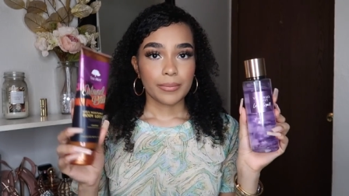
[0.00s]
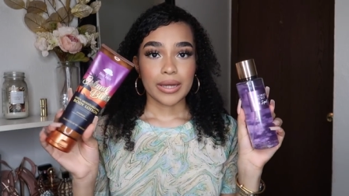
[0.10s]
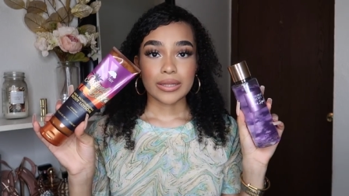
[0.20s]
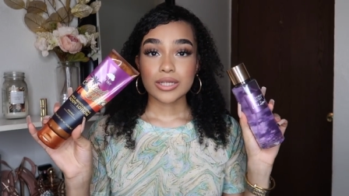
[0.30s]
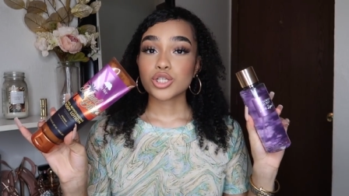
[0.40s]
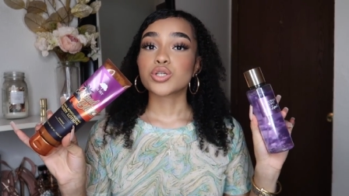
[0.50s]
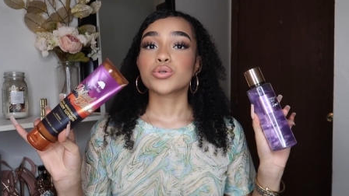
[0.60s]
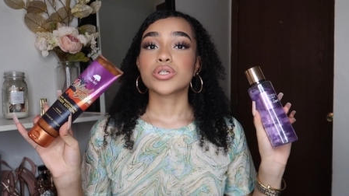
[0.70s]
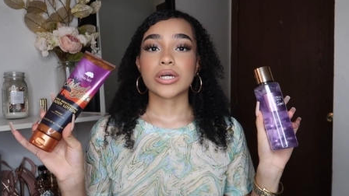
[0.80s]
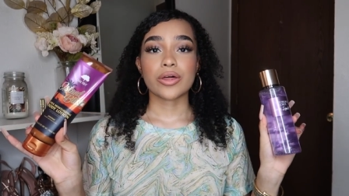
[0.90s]
but yeah these
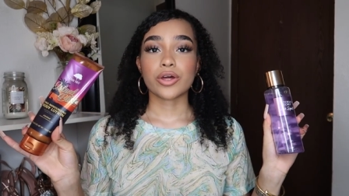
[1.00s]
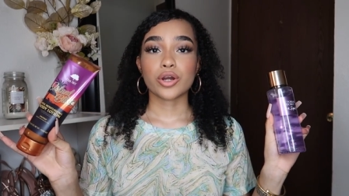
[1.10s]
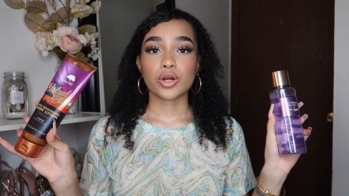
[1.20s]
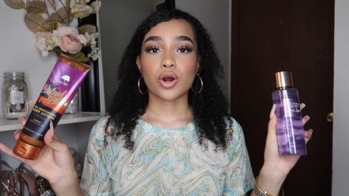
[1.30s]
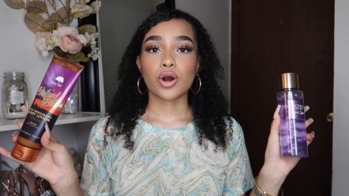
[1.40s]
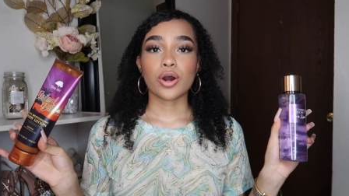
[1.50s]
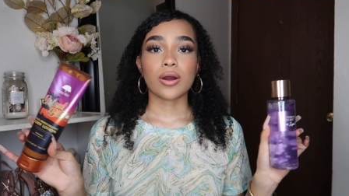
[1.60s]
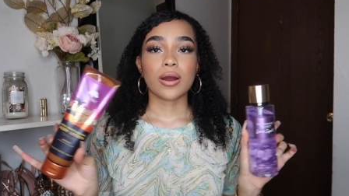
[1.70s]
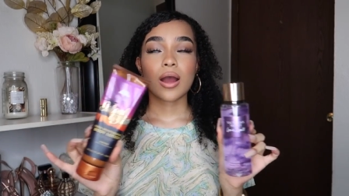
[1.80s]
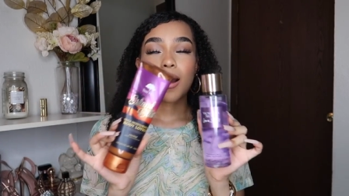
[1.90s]
two together
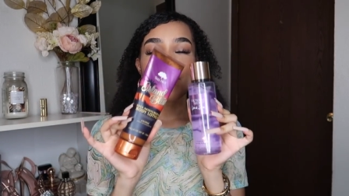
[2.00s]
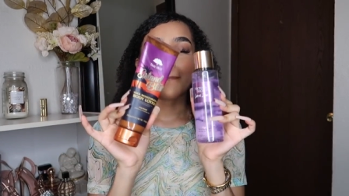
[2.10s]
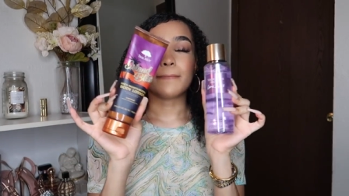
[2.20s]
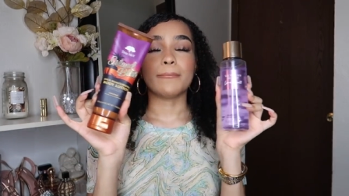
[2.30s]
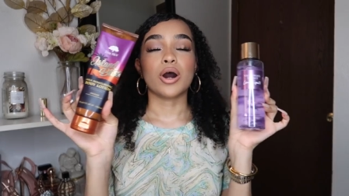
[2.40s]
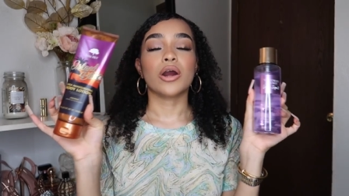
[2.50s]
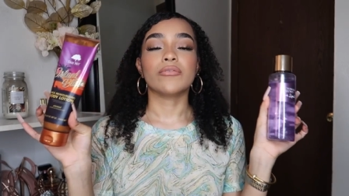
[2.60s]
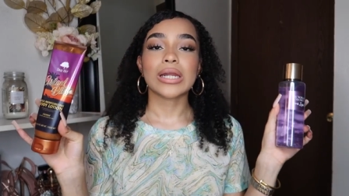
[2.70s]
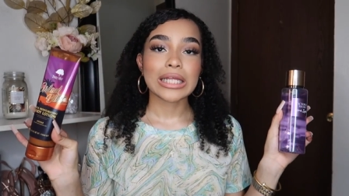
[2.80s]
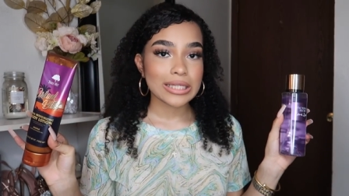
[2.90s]
are
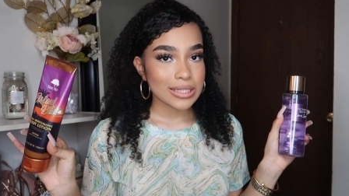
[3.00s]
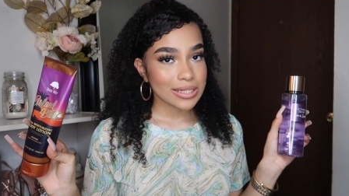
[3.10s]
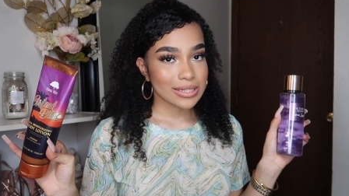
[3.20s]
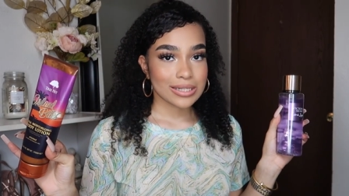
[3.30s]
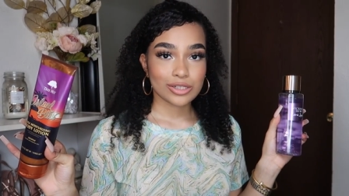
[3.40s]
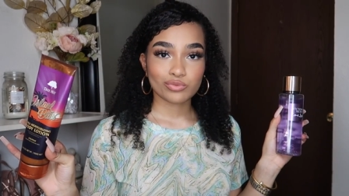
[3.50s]
marvelous